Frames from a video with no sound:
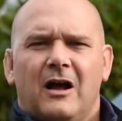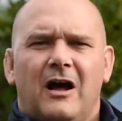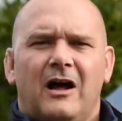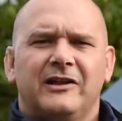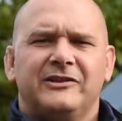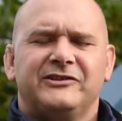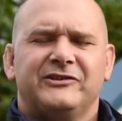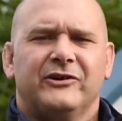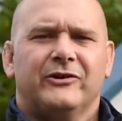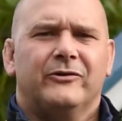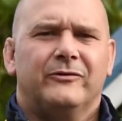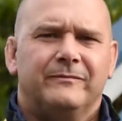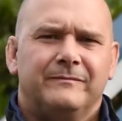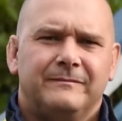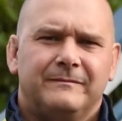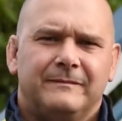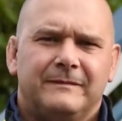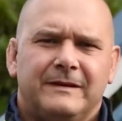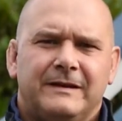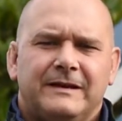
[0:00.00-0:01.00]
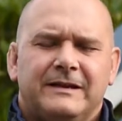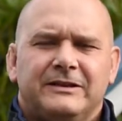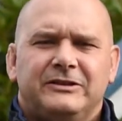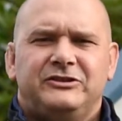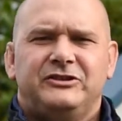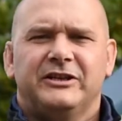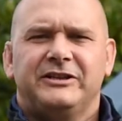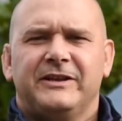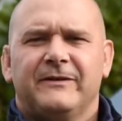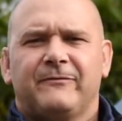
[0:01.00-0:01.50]
Also,
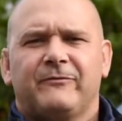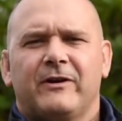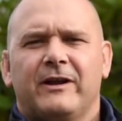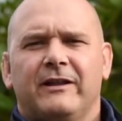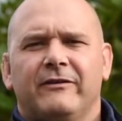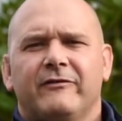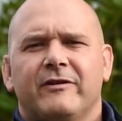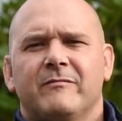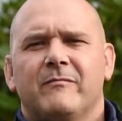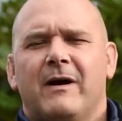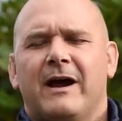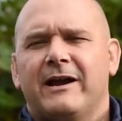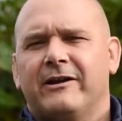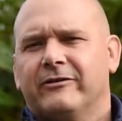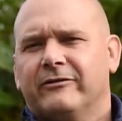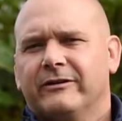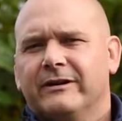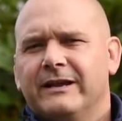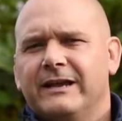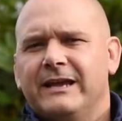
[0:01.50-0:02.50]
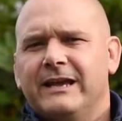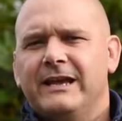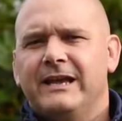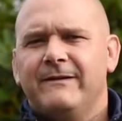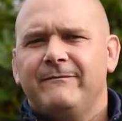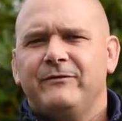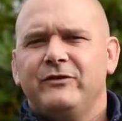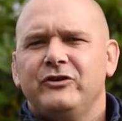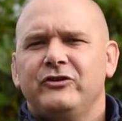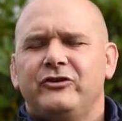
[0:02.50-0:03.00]
just a friendly reminder,
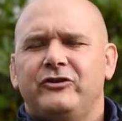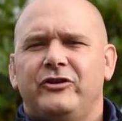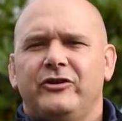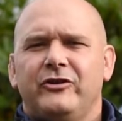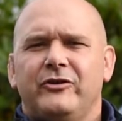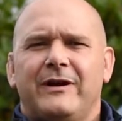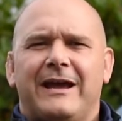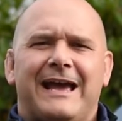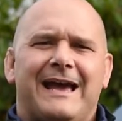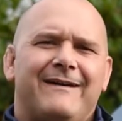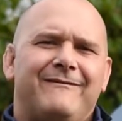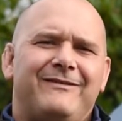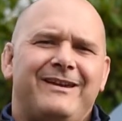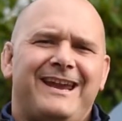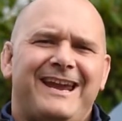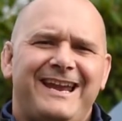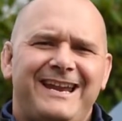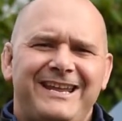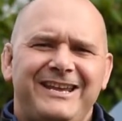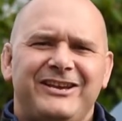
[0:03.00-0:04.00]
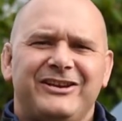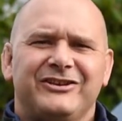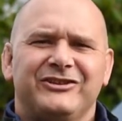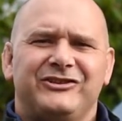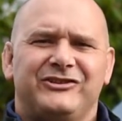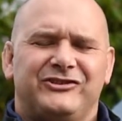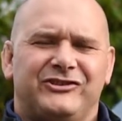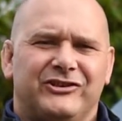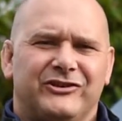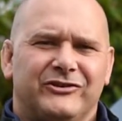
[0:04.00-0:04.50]
if you do have any
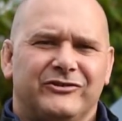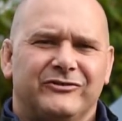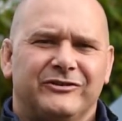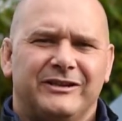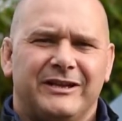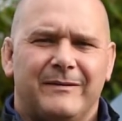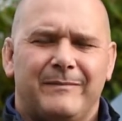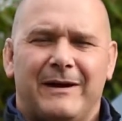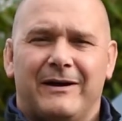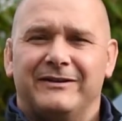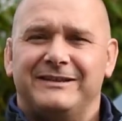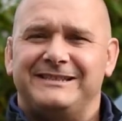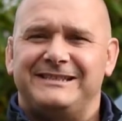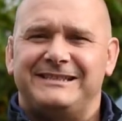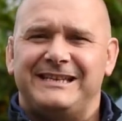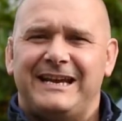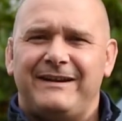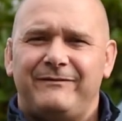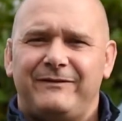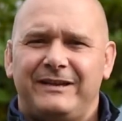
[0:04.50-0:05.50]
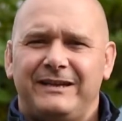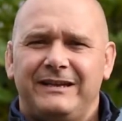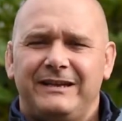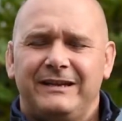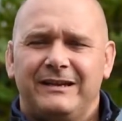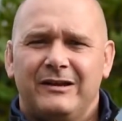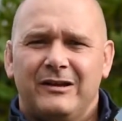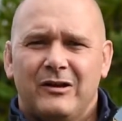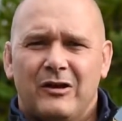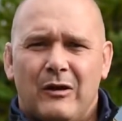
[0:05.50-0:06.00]
concerns about
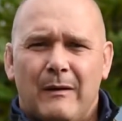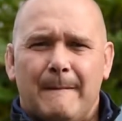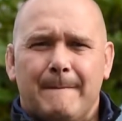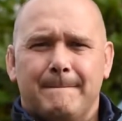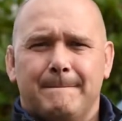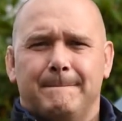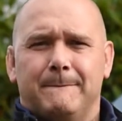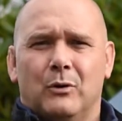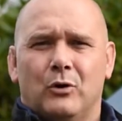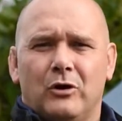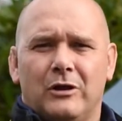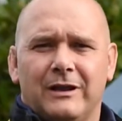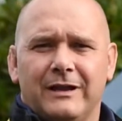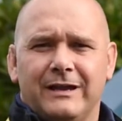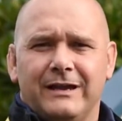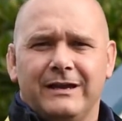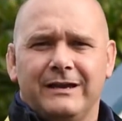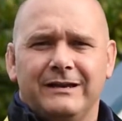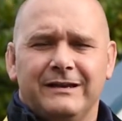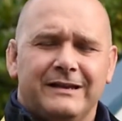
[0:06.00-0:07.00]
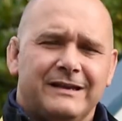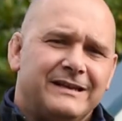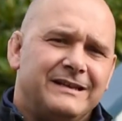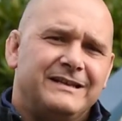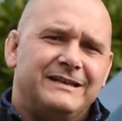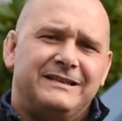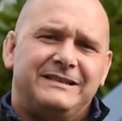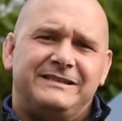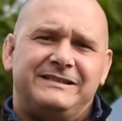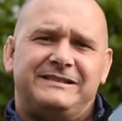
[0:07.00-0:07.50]
safety, bullying,
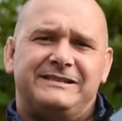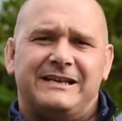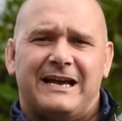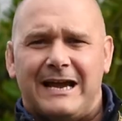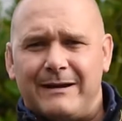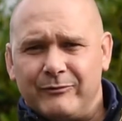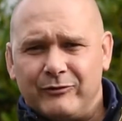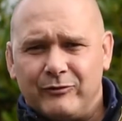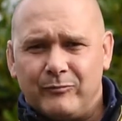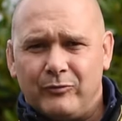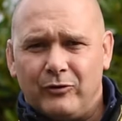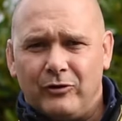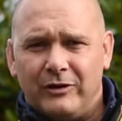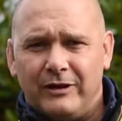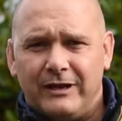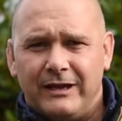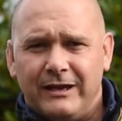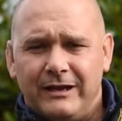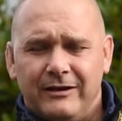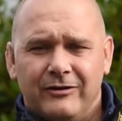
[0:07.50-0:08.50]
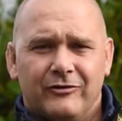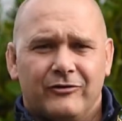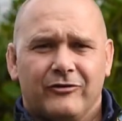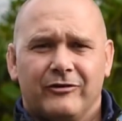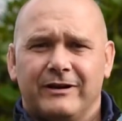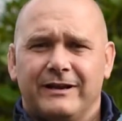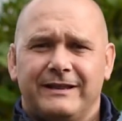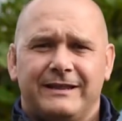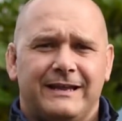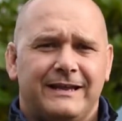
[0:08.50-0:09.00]
cyberbullying,
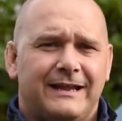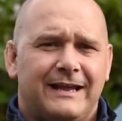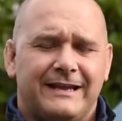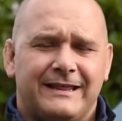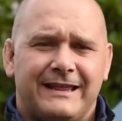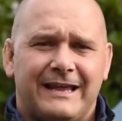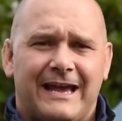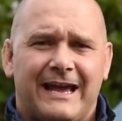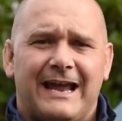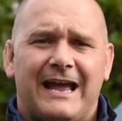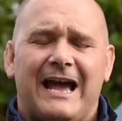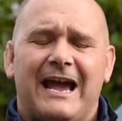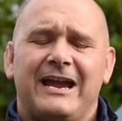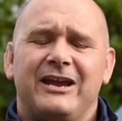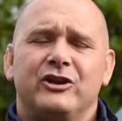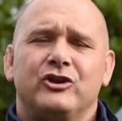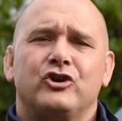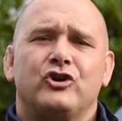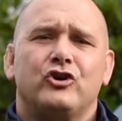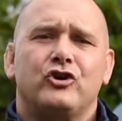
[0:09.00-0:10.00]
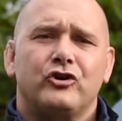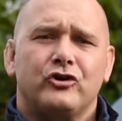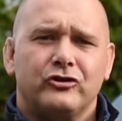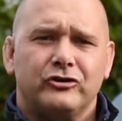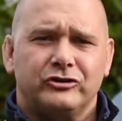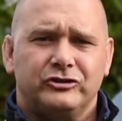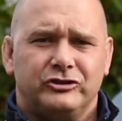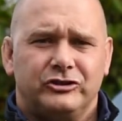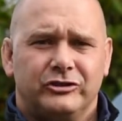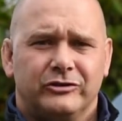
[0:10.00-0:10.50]
or anything like that, I
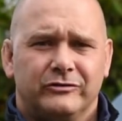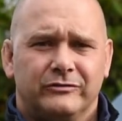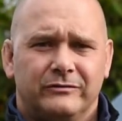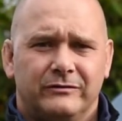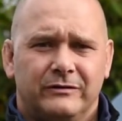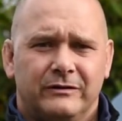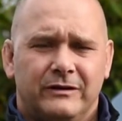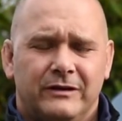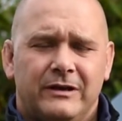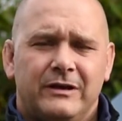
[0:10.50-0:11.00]
encourage you